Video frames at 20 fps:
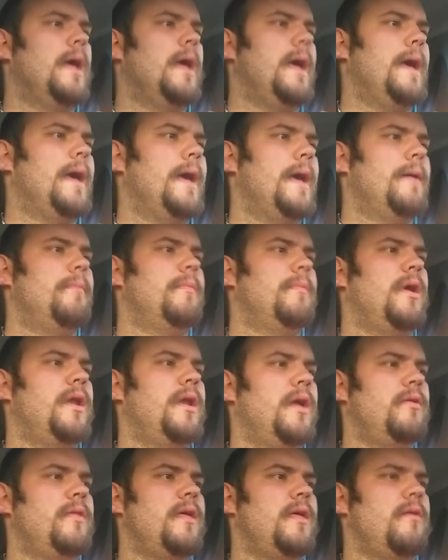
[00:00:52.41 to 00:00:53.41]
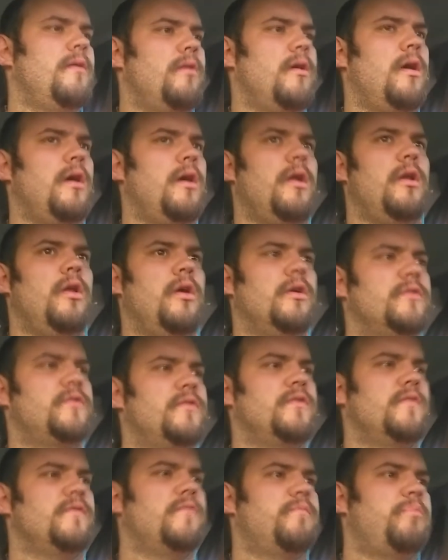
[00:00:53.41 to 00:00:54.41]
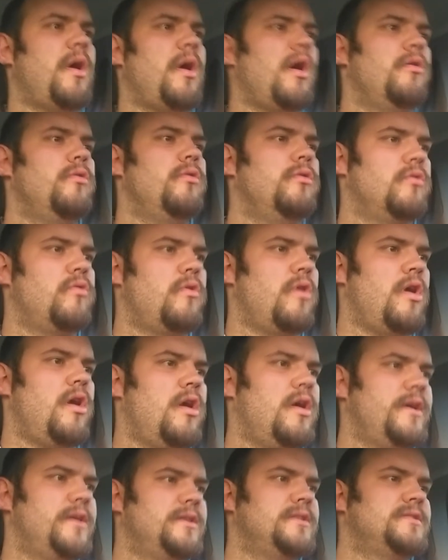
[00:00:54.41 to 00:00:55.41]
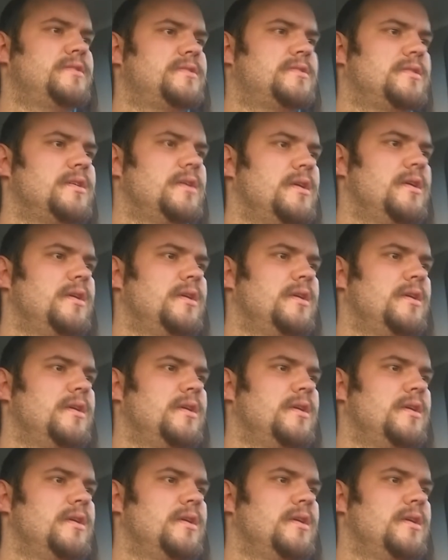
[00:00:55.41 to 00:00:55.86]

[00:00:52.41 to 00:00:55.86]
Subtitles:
I know there are lots of polarized